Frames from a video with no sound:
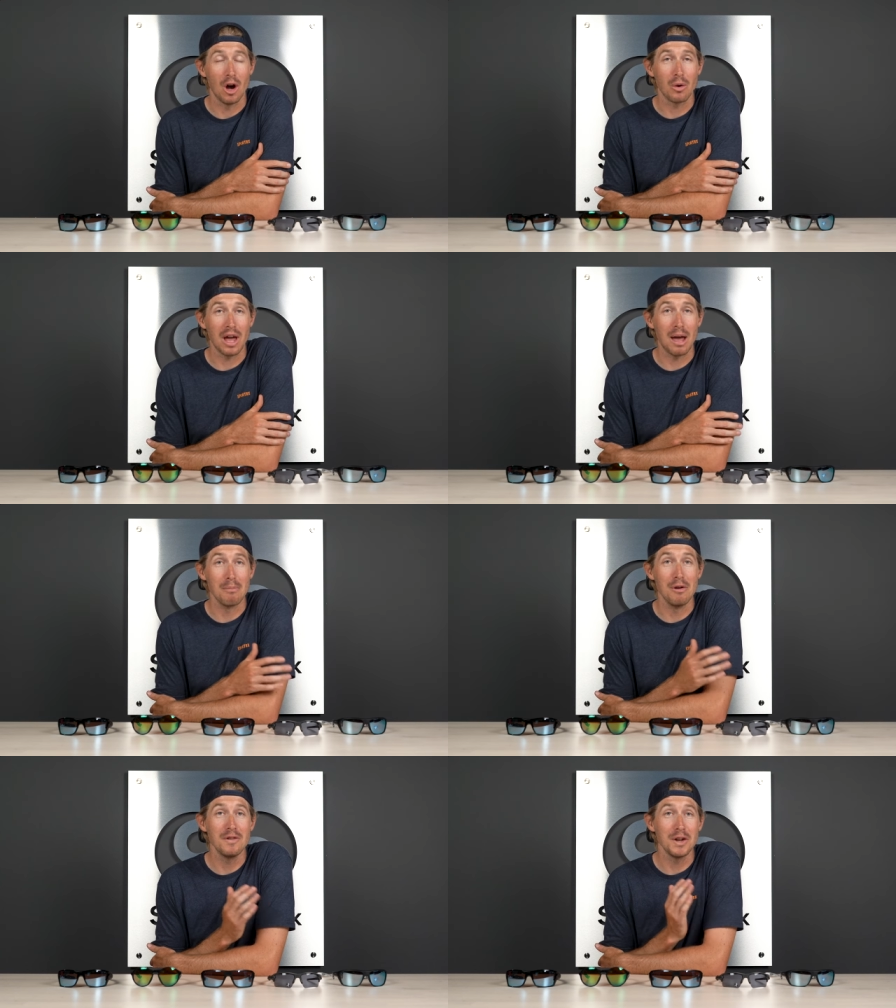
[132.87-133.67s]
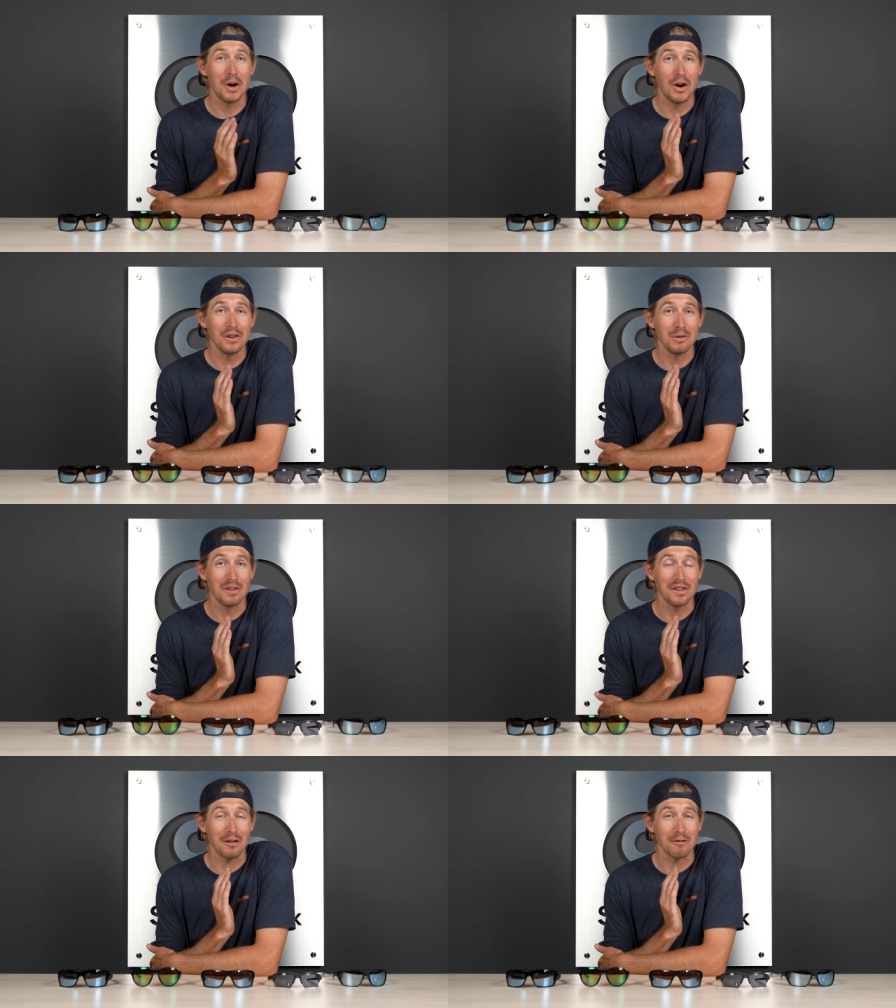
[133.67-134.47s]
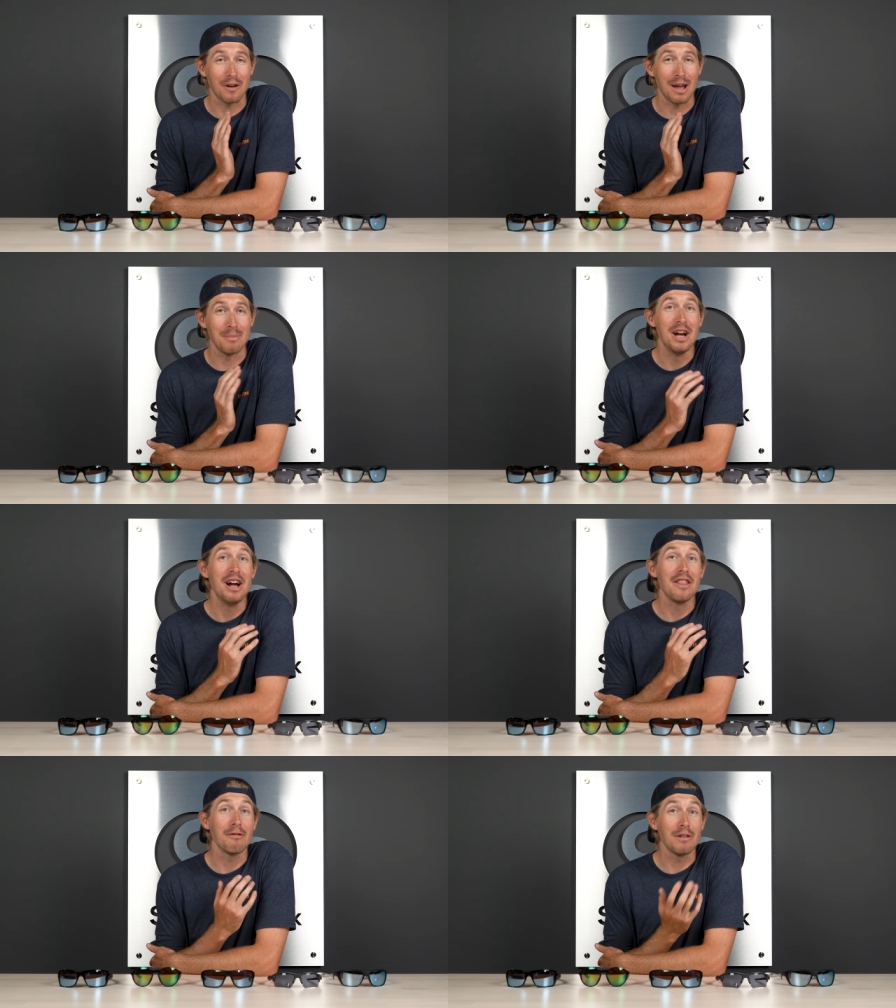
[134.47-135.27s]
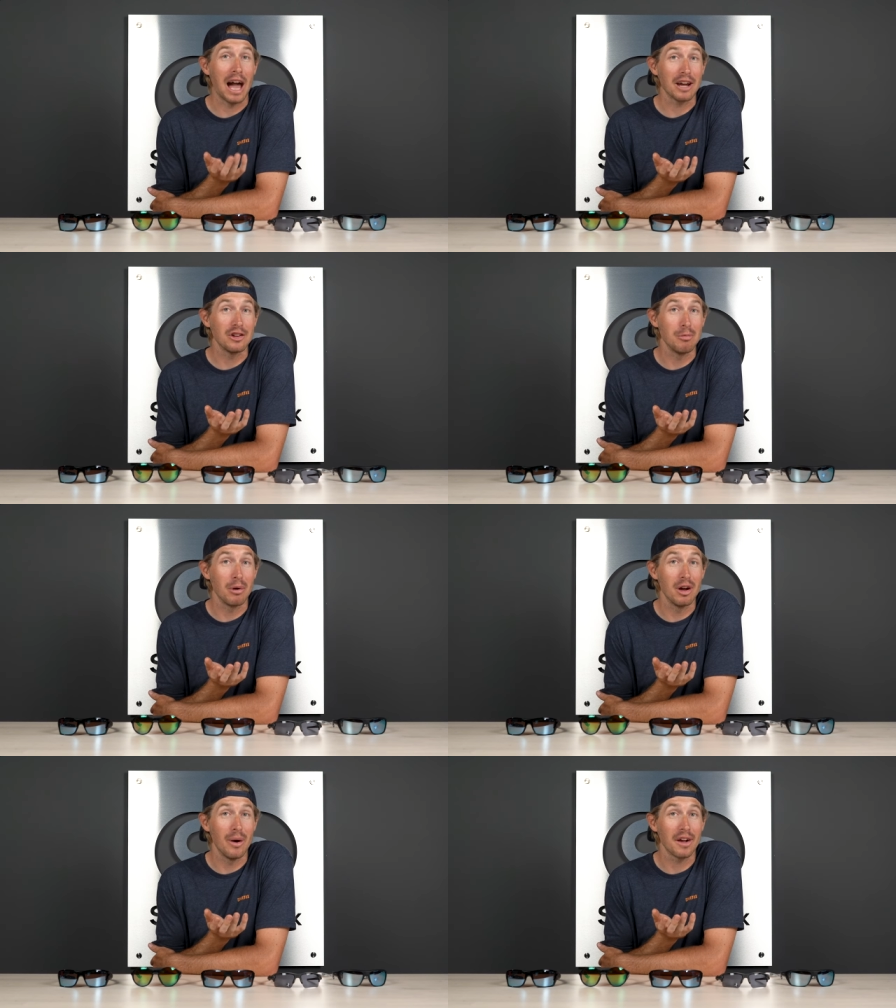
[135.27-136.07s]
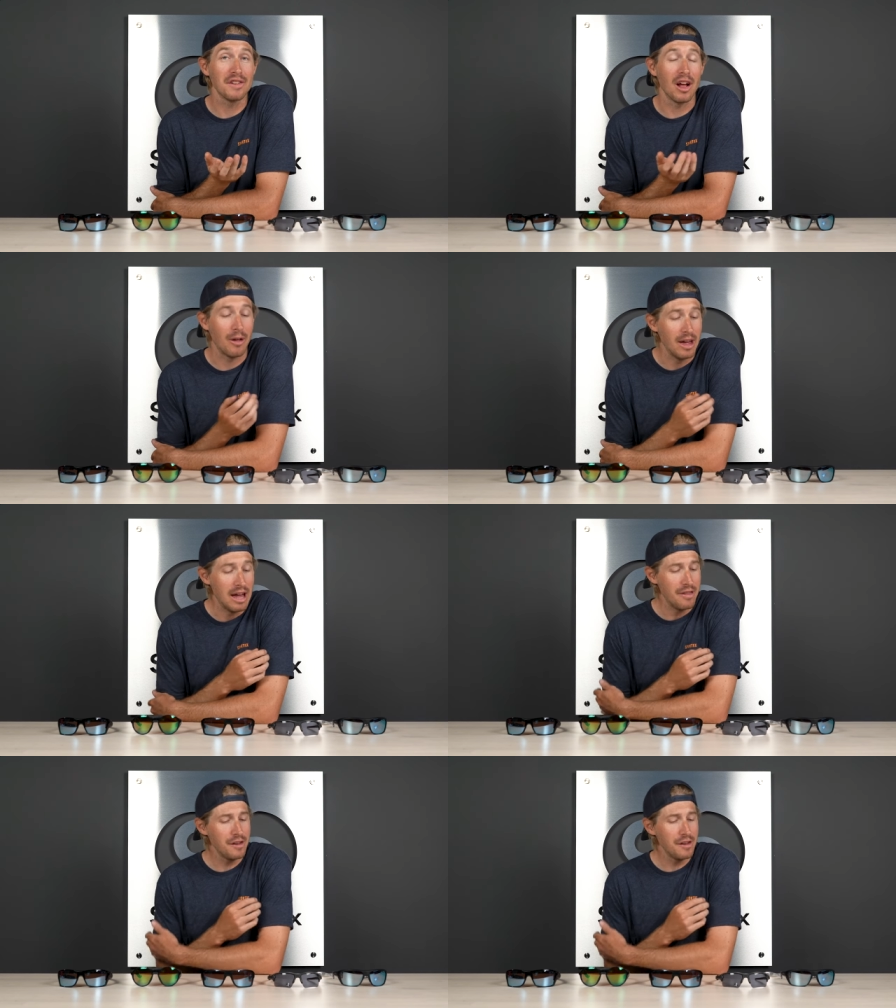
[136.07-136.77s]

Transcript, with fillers: Okay, moving on to our second frame, the Flak 2.0 XL.